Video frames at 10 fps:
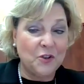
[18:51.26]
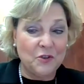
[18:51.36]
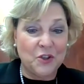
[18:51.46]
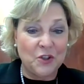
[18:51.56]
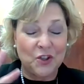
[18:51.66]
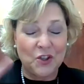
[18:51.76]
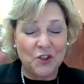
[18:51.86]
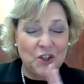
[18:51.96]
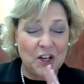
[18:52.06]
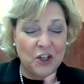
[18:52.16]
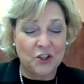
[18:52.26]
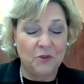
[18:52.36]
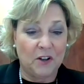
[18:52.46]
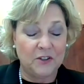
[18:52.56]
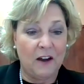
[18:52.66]
there's just such a
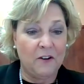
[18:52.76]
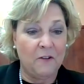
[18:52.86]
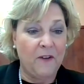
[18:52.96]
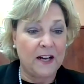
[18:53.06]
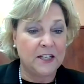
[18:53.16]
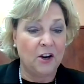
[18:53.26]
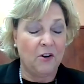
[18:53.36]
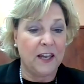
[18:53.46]
trickle down effect here.